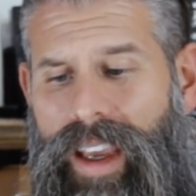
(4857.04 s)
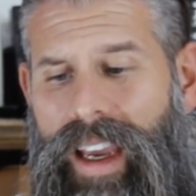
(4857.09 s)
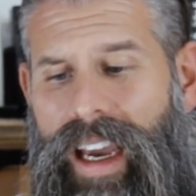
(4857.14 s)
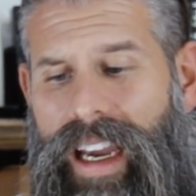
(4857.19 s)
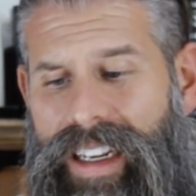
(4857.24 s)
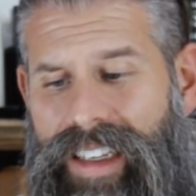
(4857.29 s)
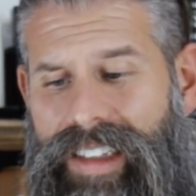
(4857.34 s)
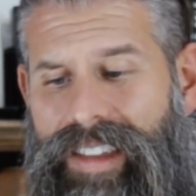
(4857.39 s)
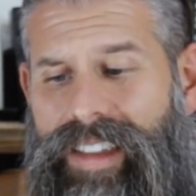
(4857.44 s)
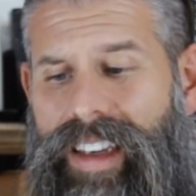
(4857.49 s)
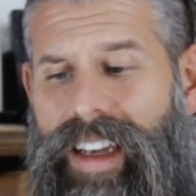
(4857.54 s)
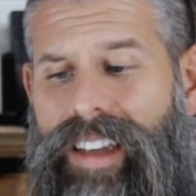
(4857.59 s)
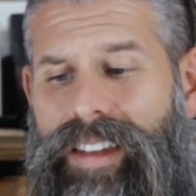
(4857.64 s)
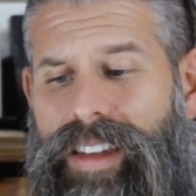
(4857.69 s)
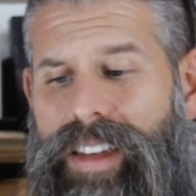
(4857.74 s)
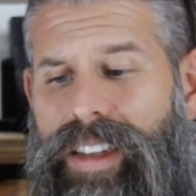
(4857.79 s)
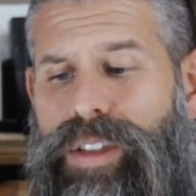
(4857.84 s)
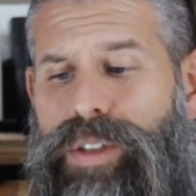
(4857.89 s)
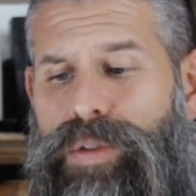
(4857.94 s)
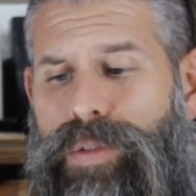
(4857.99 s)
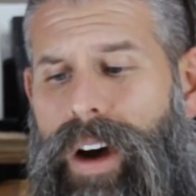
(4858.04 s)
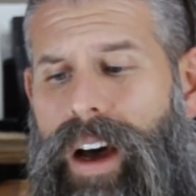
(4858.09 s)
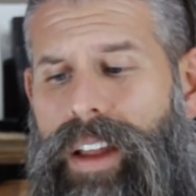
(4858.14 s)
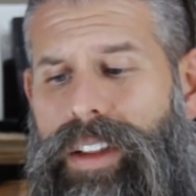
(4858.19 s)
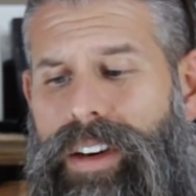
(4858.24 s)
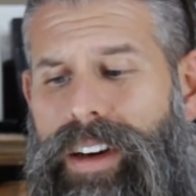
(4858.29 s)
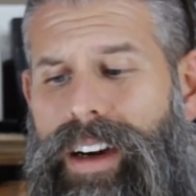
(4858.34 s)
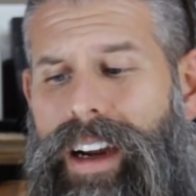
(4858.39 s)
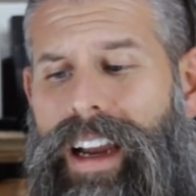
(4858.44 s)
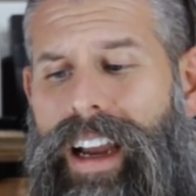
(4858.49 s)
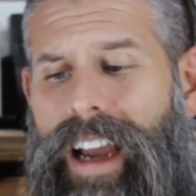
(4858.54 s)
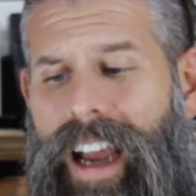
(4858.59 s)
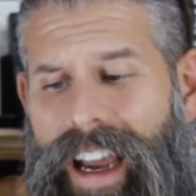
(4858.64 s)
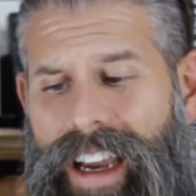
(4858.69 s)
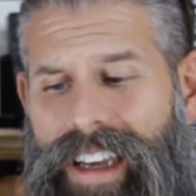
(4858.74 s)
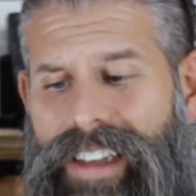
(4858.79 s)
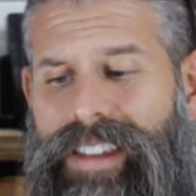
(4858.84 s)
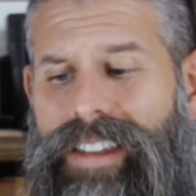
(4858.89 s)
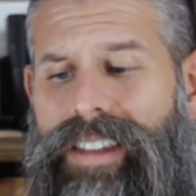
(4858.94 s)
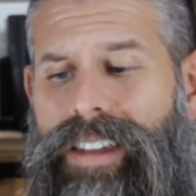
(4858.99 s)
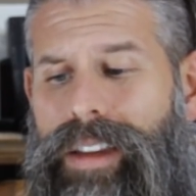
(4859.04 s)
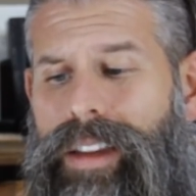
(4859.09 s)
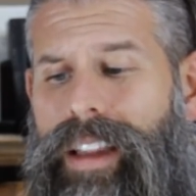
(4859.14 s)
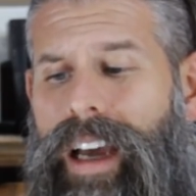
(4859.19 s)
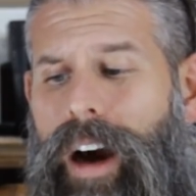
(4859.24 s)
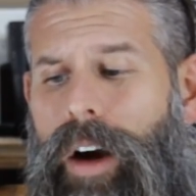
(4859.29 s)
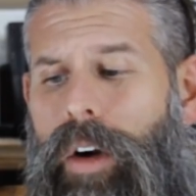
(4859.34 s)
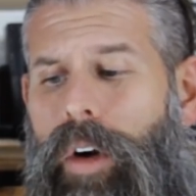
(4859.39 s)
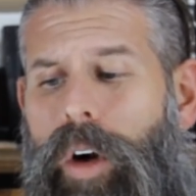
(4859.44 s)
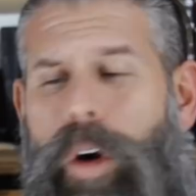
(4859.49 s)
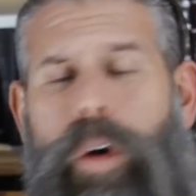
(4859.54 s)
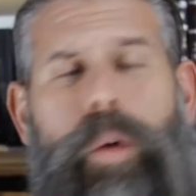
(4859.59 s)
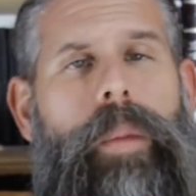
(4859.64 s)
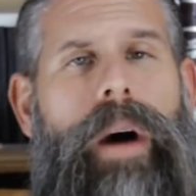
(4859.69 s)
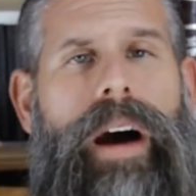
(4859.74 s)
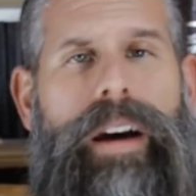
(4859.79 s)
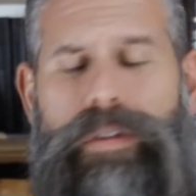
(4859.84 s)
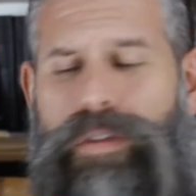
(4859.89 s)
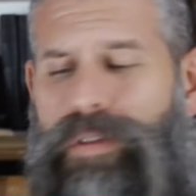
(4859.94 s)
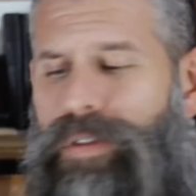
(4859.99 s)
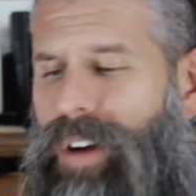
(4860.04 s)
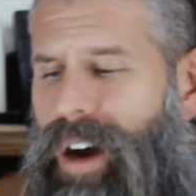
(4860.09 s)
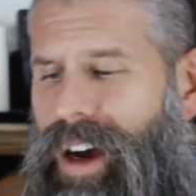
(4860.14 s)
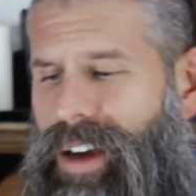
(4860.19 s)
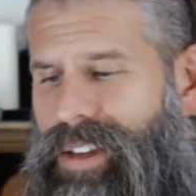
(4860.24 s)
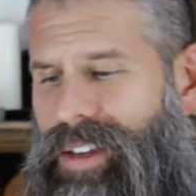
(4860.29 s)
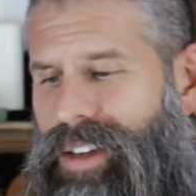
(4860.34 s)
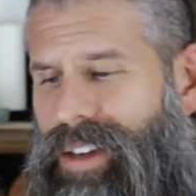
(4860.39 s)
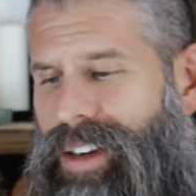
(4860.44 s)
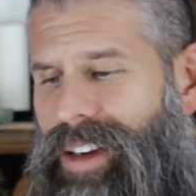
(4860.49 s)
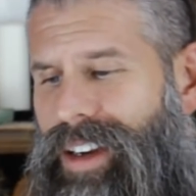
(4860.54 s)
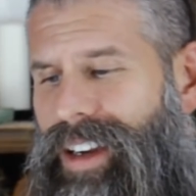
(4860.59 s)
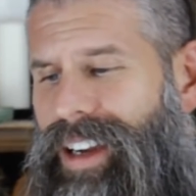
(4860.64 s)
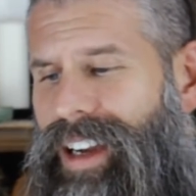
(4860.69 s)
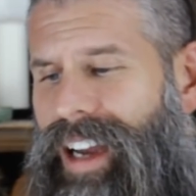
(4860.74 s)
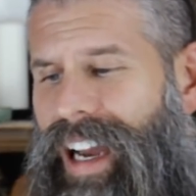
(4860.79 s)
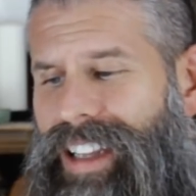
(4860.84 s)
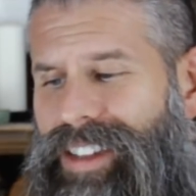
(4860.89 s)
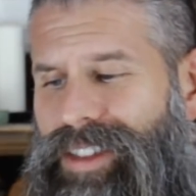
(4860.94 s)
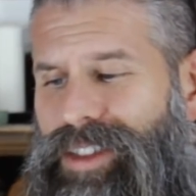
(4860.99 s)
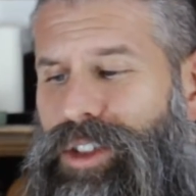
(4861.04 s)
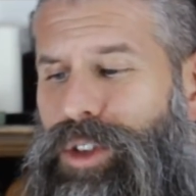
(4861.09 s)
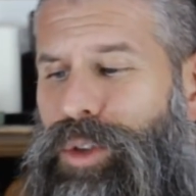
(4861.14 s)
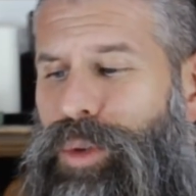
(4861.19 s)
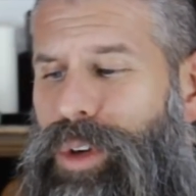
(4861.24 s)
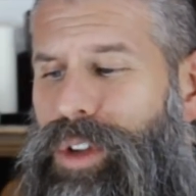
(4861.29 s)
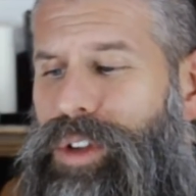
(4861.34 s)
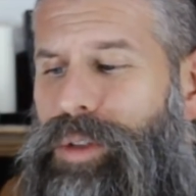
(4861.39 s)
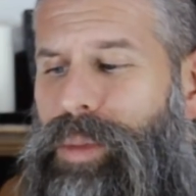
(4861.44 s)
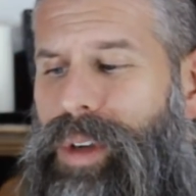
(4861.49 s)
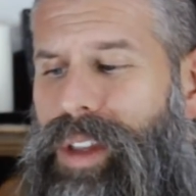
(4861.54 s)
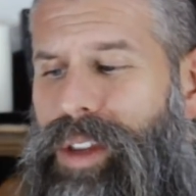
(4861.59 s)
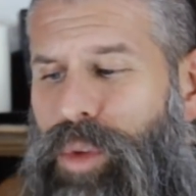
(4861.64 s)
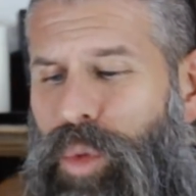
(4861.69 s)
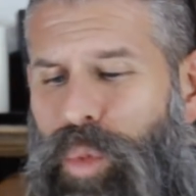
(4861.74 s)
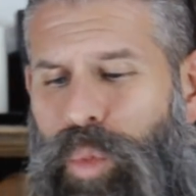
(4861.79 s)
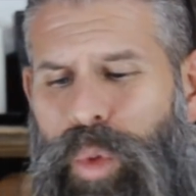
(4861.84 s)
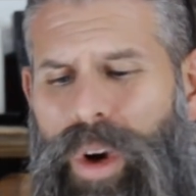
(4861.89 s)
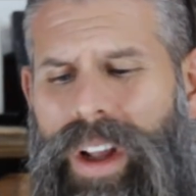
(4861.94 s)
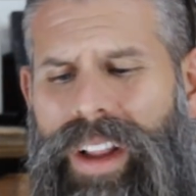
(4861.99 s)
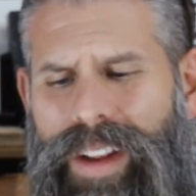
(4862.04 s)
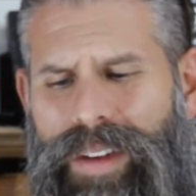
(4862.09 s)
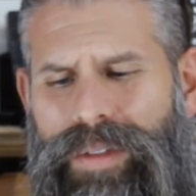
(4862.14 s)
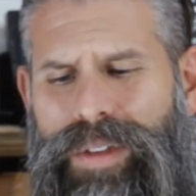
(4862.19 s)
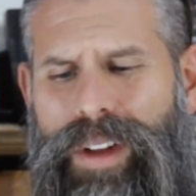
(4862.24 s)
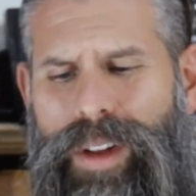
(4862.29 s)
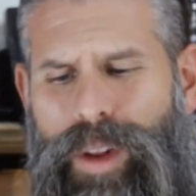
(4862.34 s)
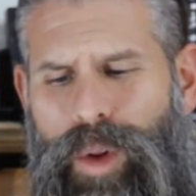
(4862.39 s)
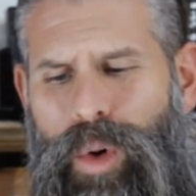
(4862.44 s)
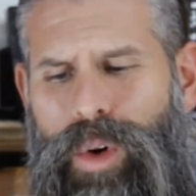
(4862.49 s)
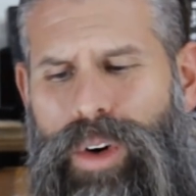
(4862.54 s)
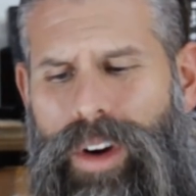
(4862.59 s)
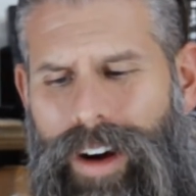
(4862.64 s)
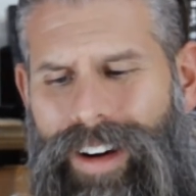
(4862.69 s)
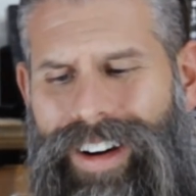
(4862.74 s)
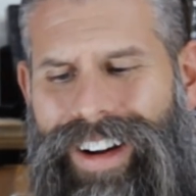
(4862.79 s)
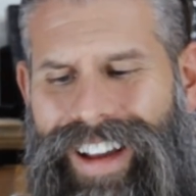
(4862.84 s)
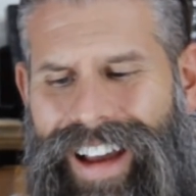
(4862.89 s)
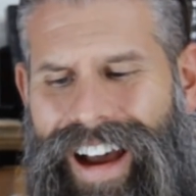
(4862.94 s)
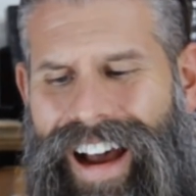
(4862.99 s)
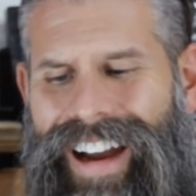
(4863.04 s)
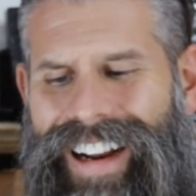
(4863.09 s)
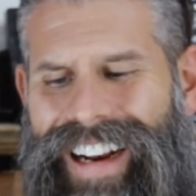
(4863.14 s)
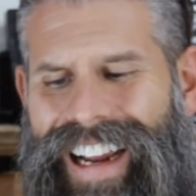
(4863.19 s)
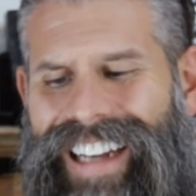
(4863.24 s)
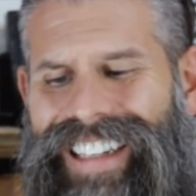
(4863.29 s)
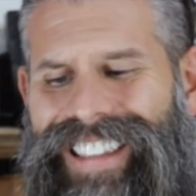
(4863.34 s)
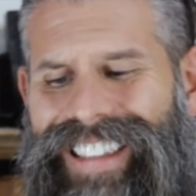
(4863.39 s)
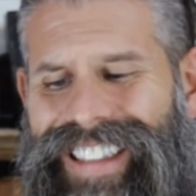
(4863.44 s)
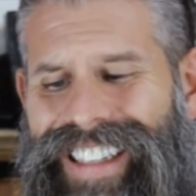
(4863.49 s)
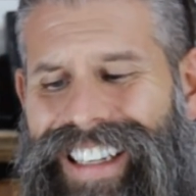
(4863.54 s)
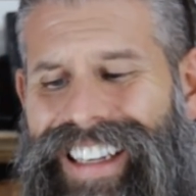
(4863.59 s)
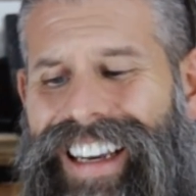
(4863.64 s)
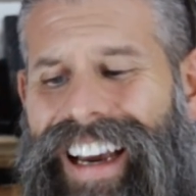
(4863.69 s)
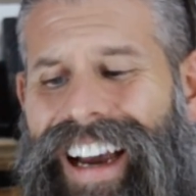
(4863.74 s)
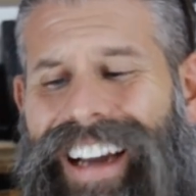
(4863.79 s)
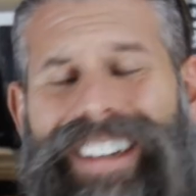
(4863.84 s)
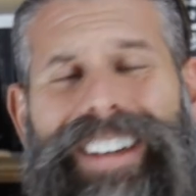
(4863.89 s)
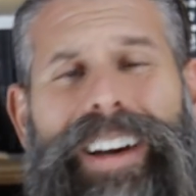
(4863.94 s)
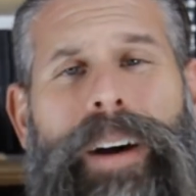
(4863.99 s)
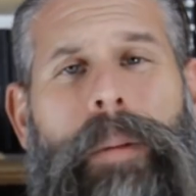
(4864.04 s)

And he said to his father, hasten thou, O my father, and do with me the will of the Lord our God, as he had